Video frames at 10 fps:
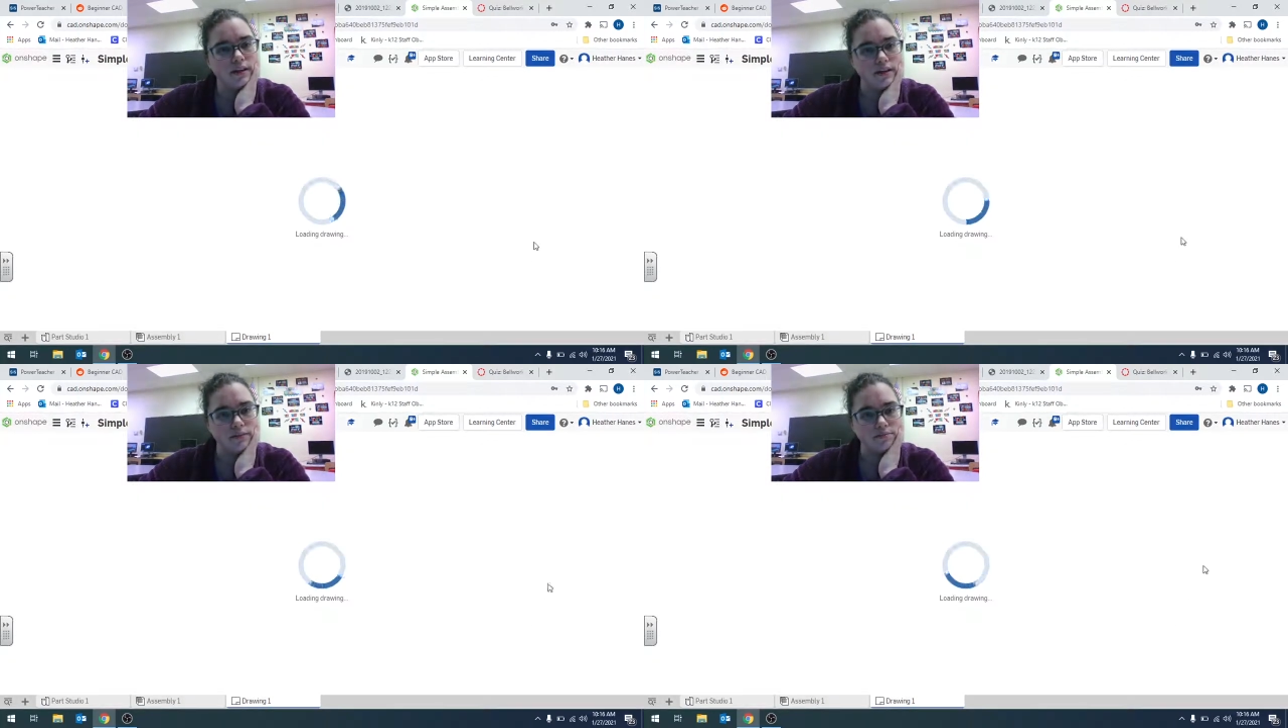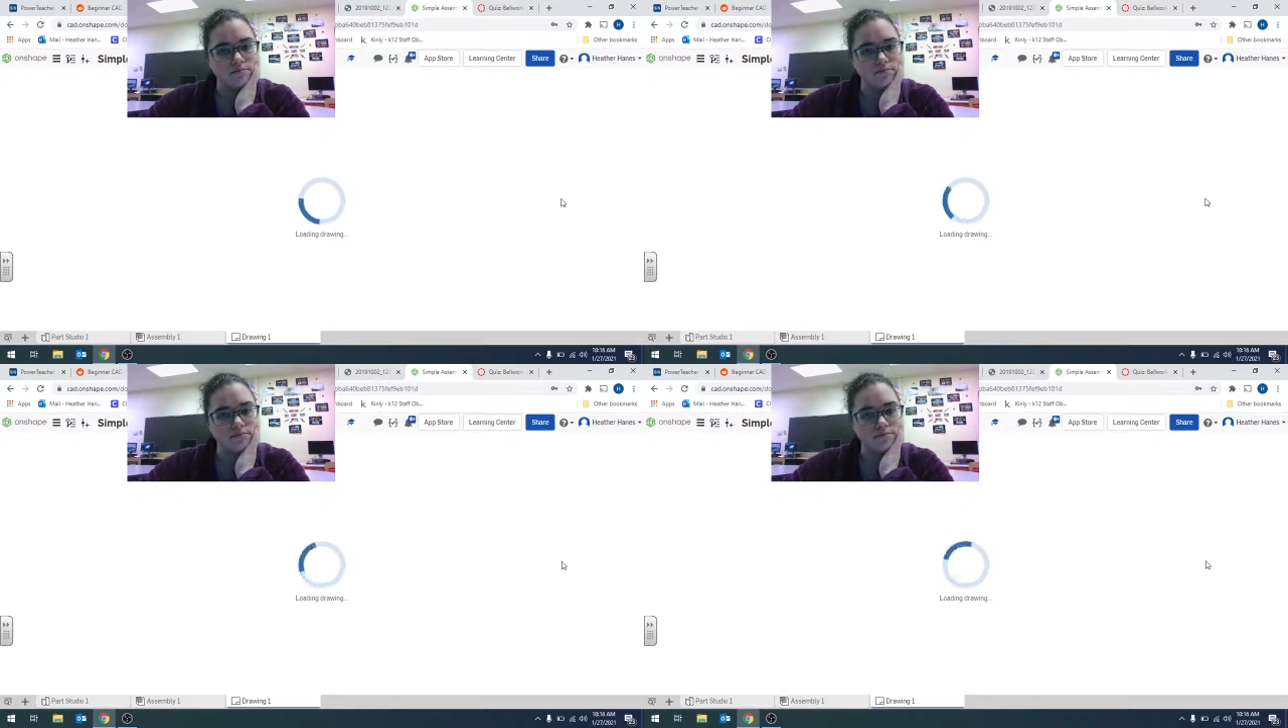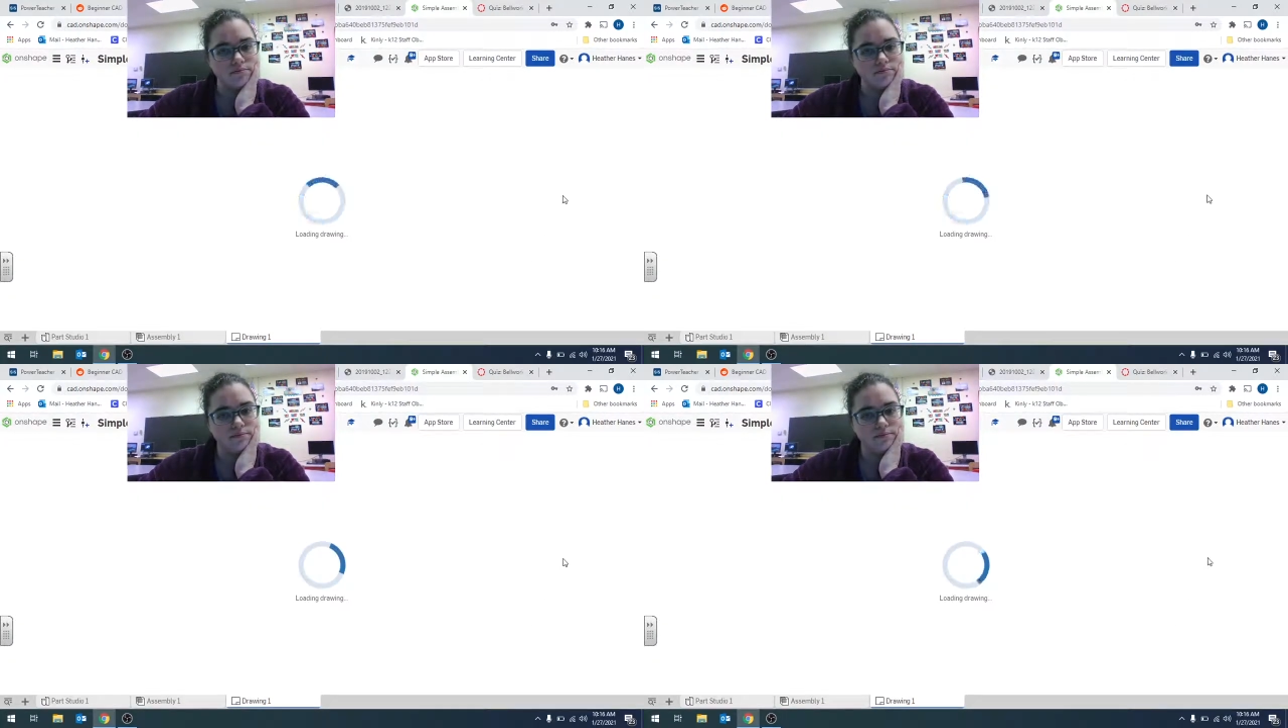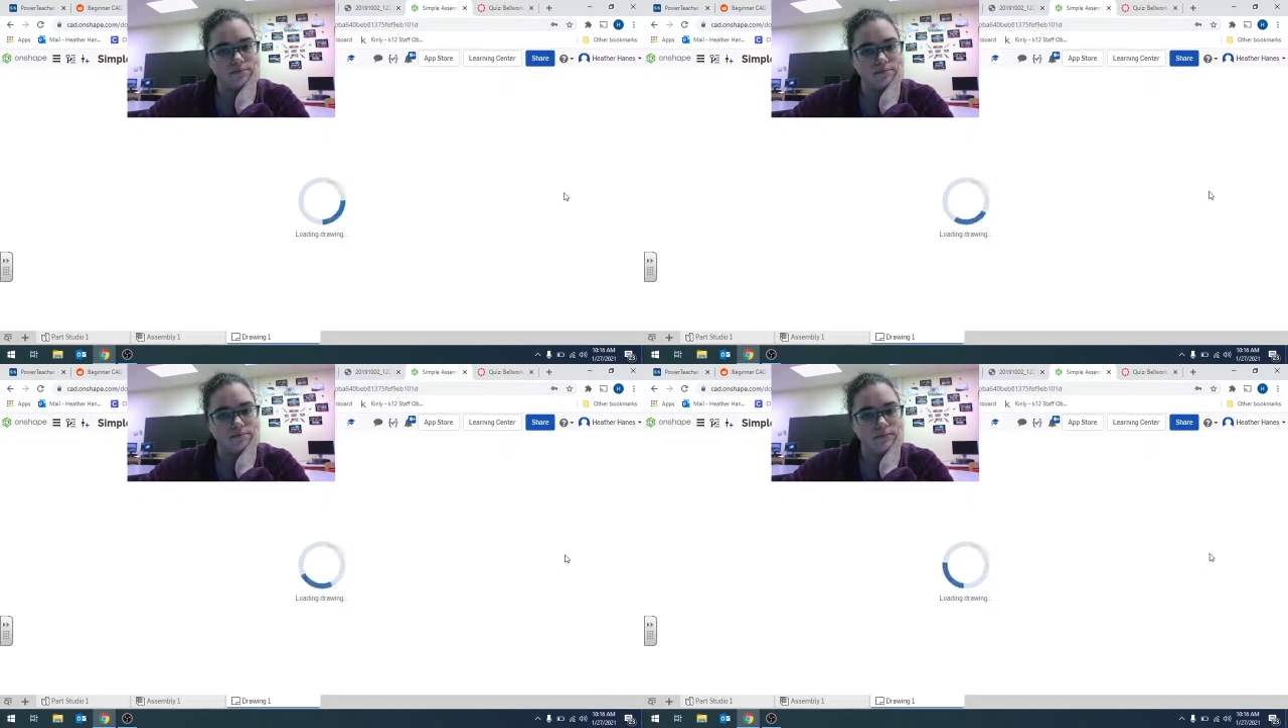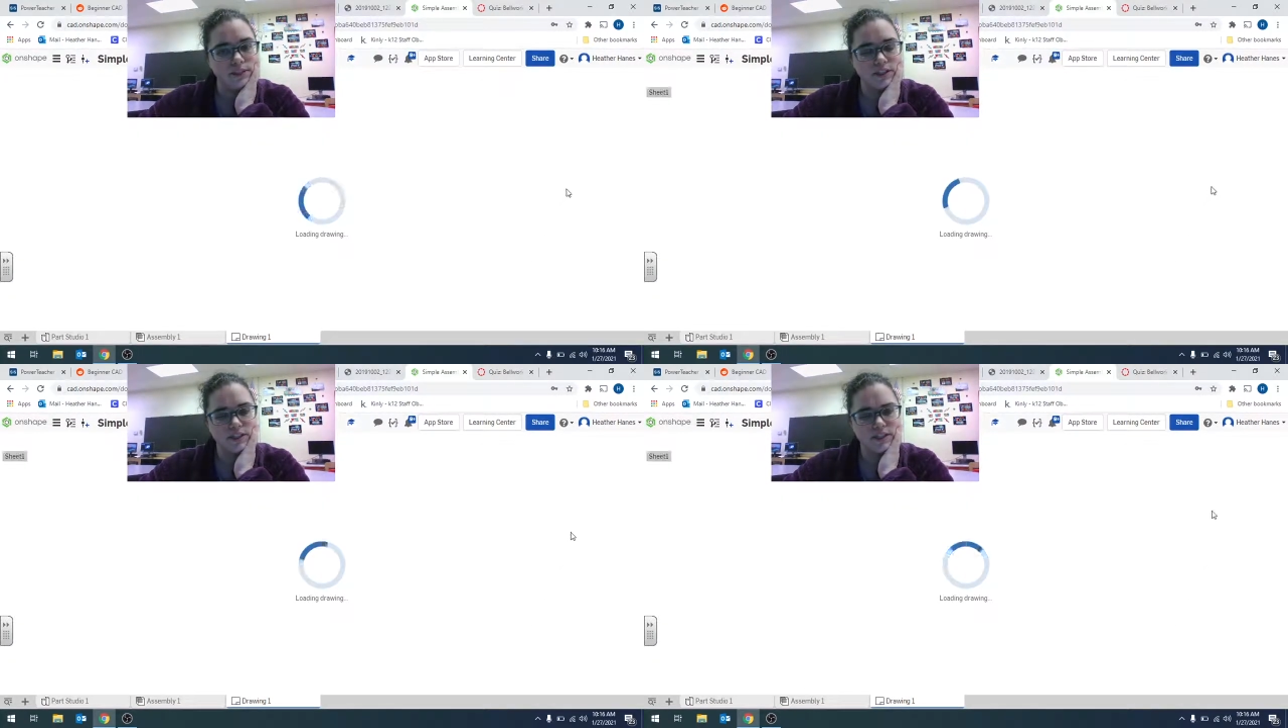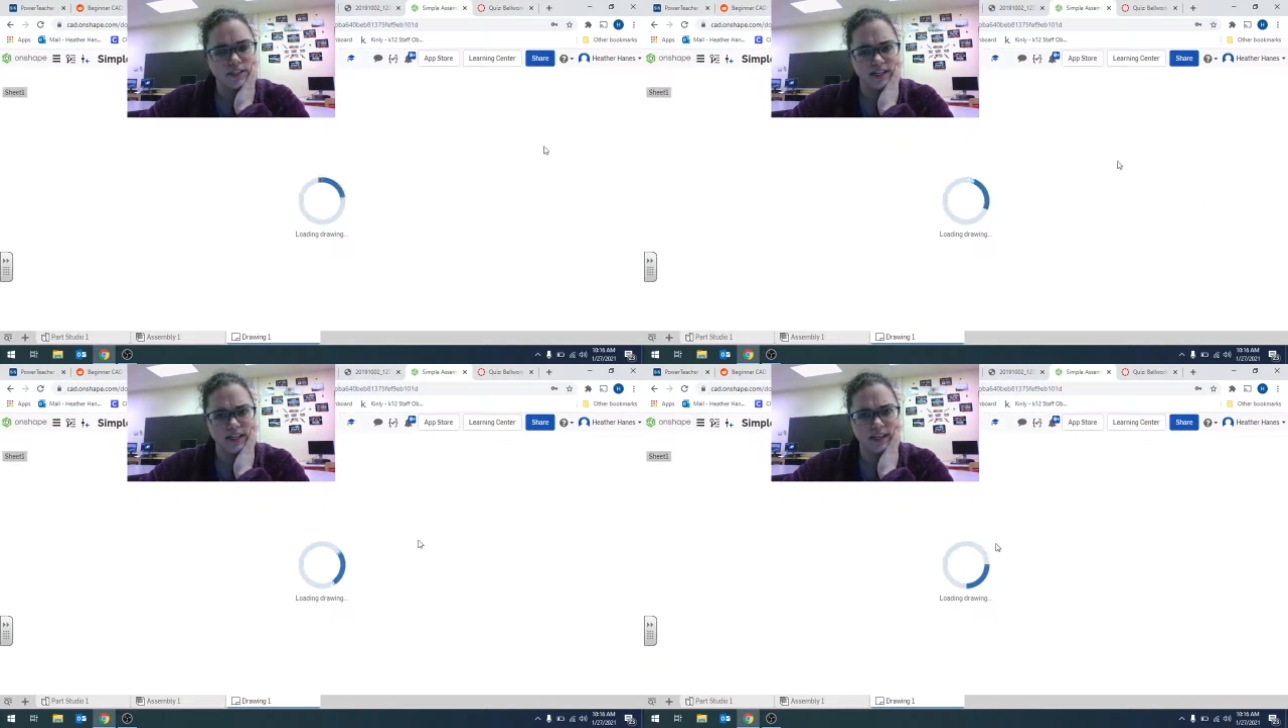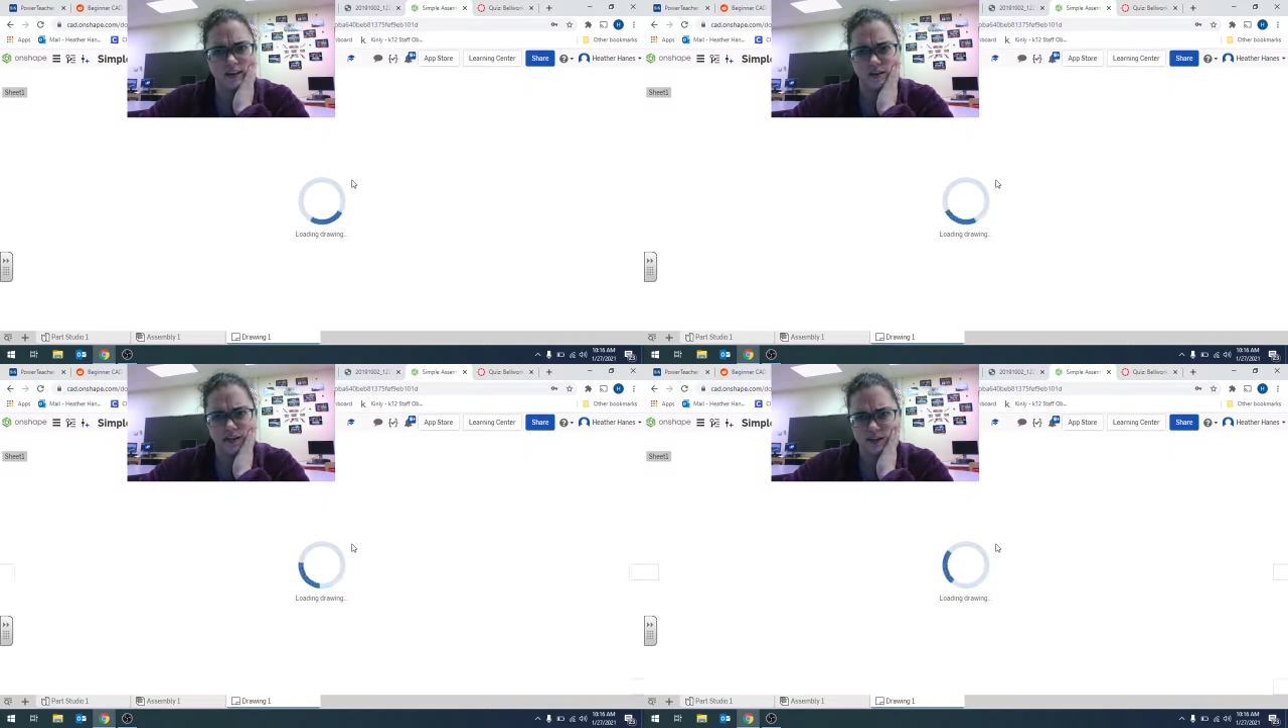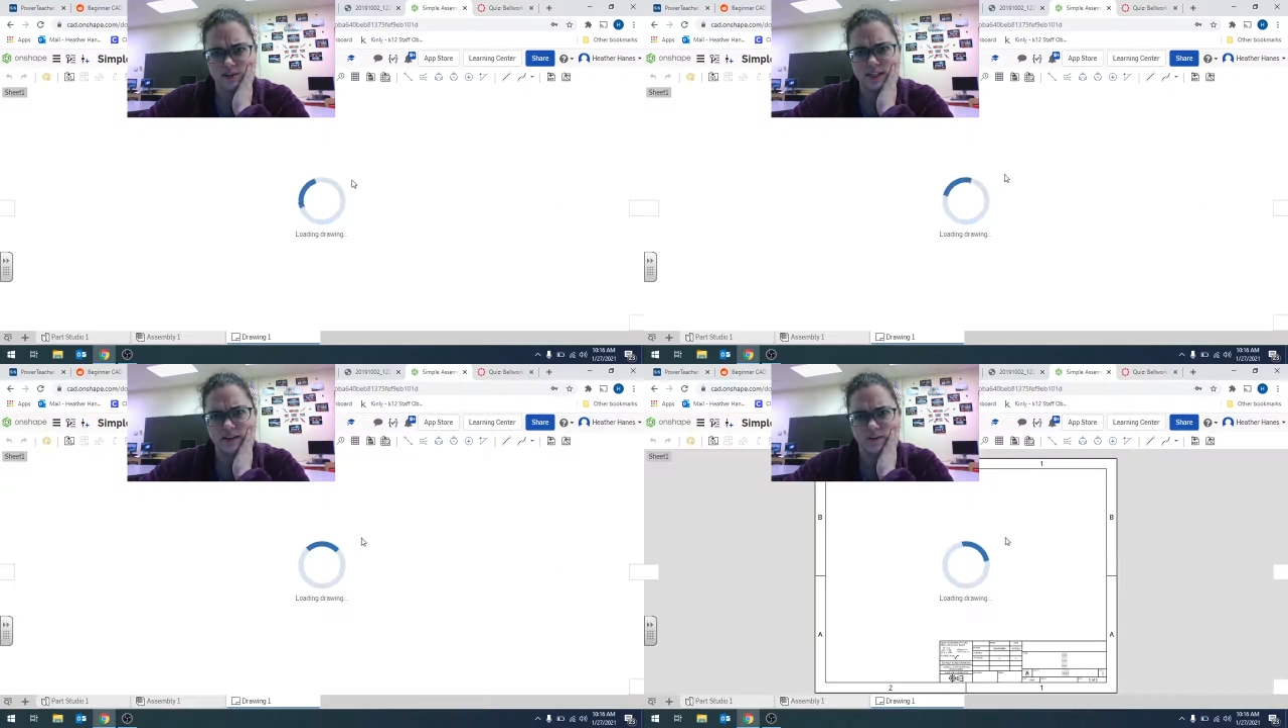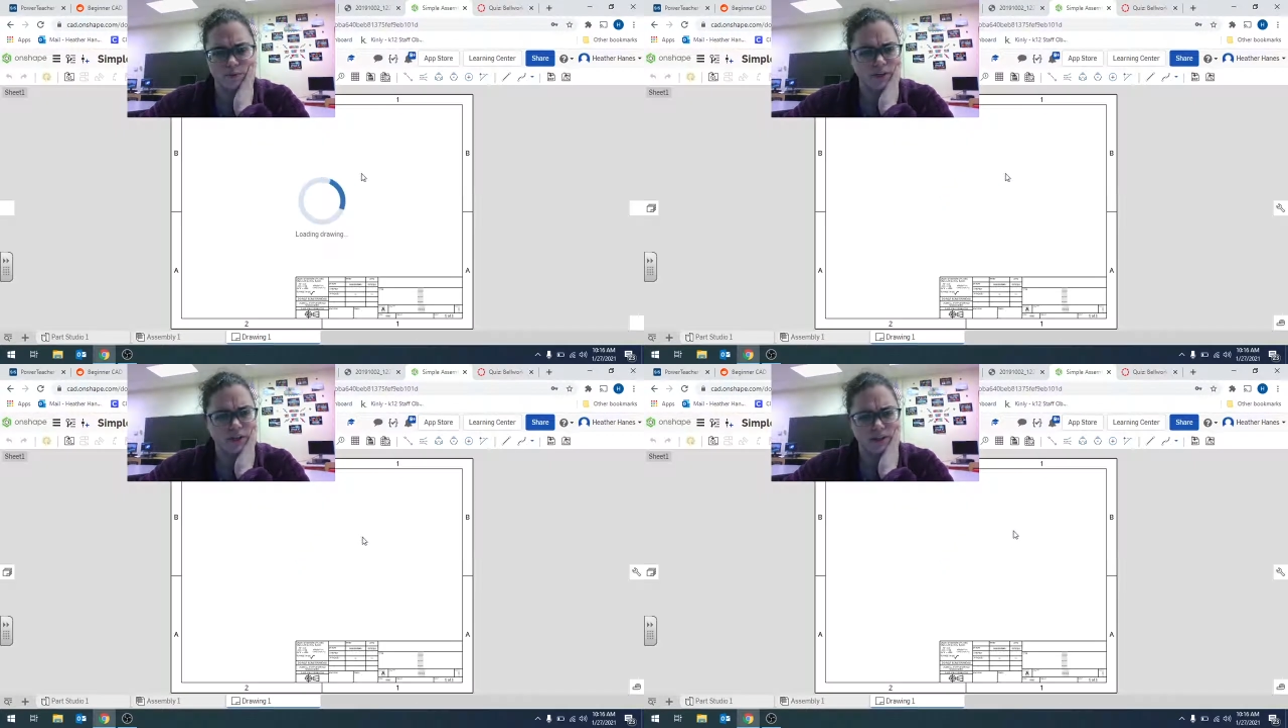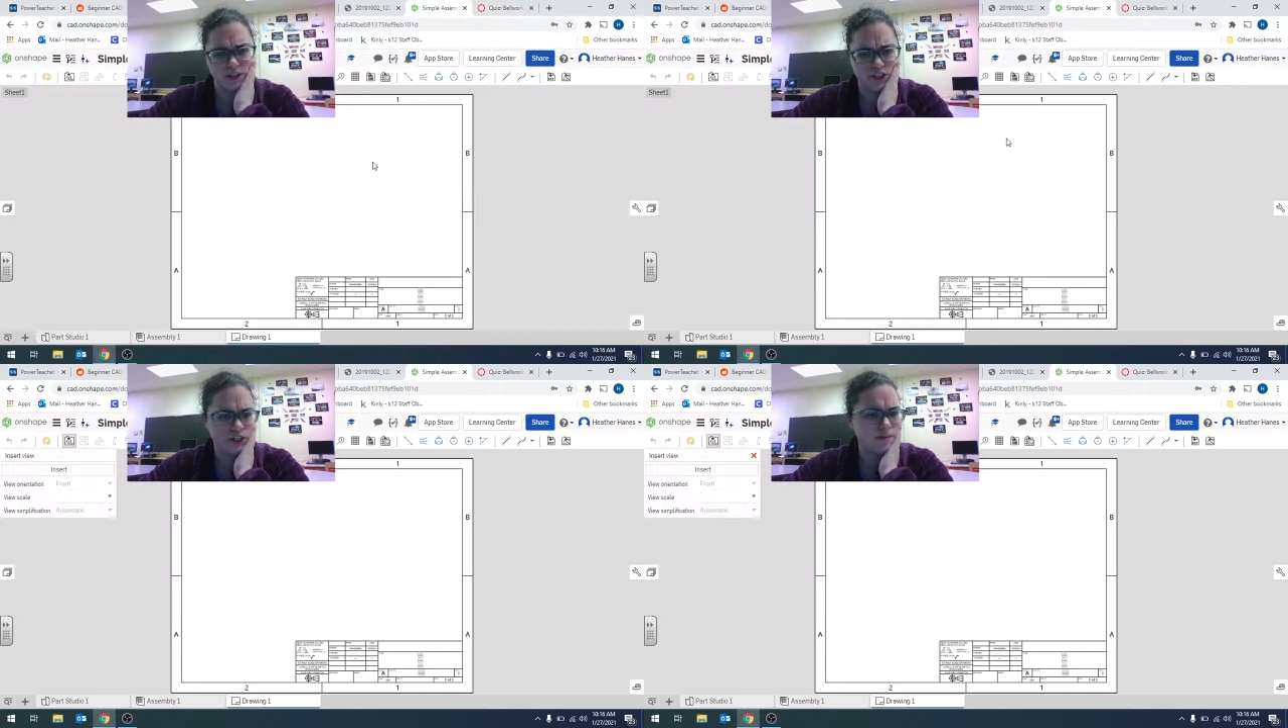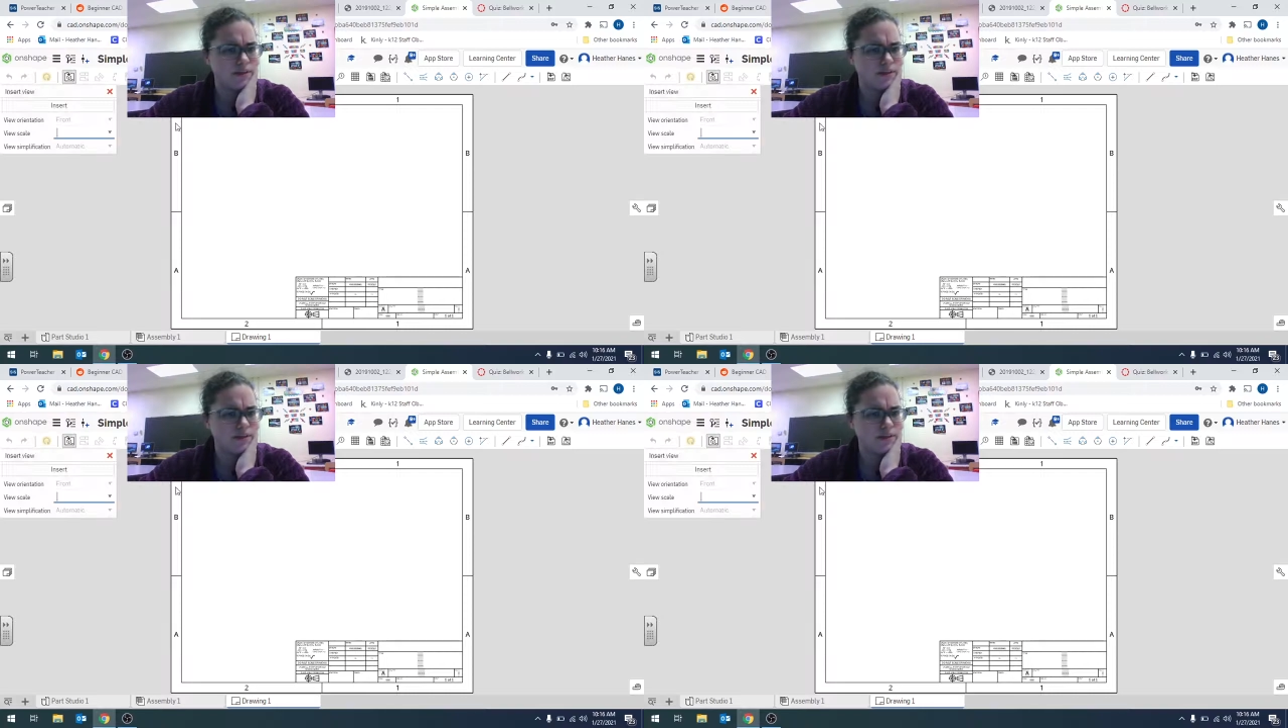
And just to see how it goes, how it would work in Onshape.